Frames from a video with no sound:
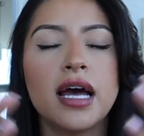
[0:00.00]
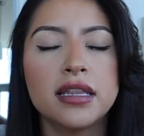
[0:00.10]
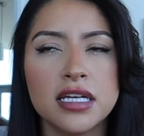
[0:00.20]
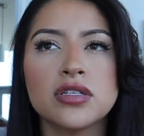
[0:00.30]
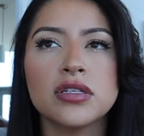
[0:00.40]

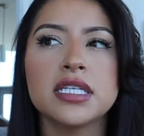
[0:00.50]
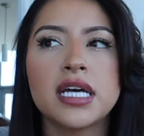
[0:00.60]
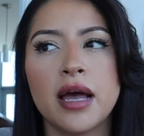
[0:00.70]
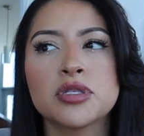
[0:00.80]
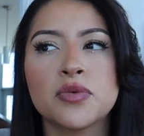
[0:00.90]
these are the
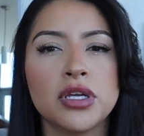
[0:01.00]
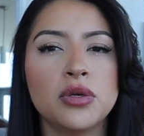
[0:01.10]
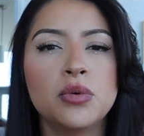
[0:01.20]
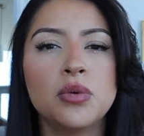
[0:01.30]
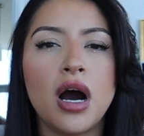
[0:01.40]
times where
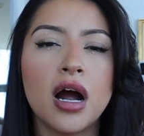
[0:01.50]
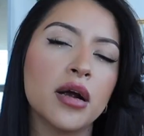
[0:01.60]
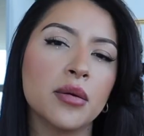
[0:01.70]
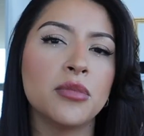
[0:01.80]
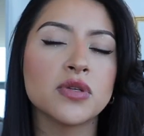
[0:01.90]
you
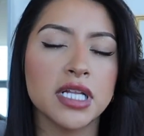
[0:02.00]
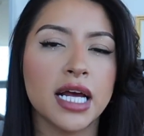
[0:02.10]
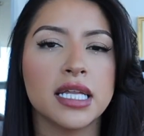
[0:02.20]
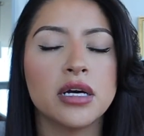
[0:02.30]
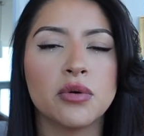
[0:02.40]
are most
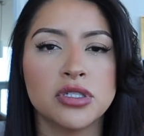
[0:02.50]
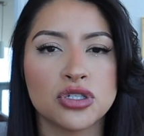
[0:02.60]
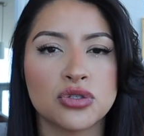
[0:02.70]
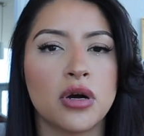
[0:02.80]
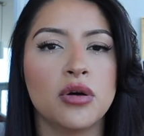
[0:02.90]
likely going to
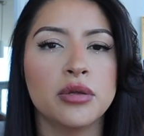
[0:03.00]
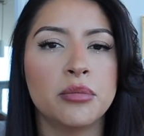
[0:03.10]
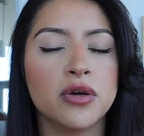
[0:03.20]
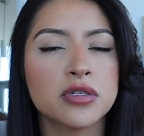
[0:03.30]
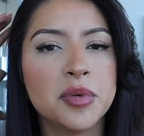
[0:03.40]
struggle the
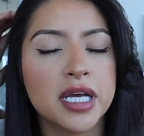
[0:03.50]
most,